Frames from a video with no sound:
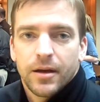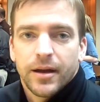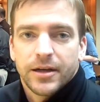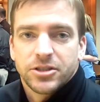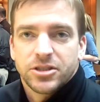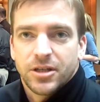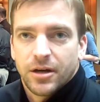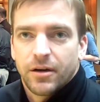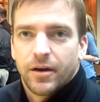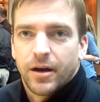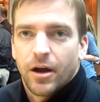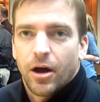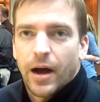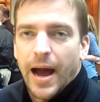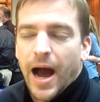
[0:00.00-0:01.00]
next year,
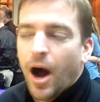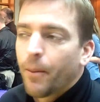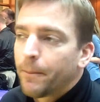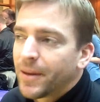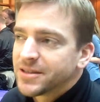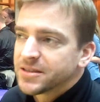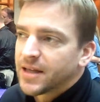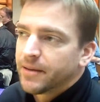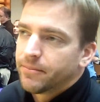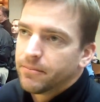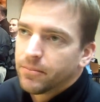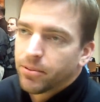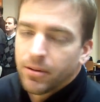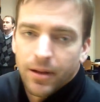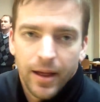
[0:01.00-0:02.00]
and how much they
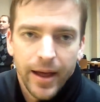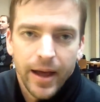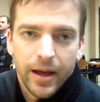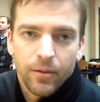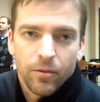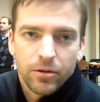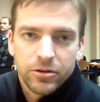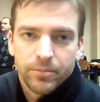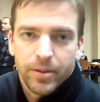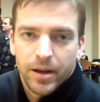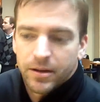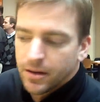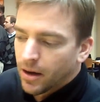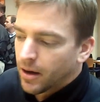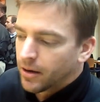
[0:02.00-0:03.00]
play will right.
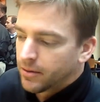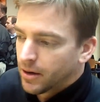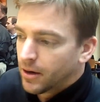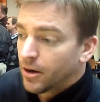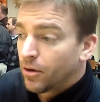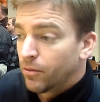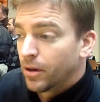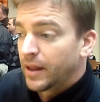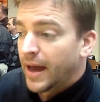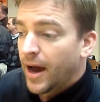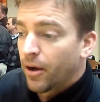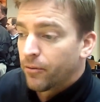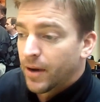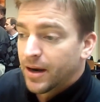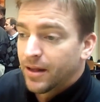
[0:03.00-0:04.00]
depend on really
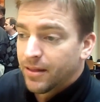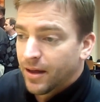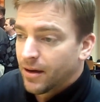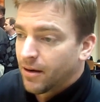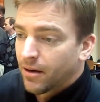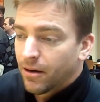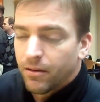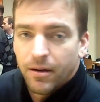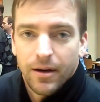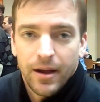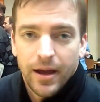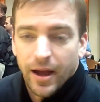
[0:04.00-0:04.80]
how ready they are.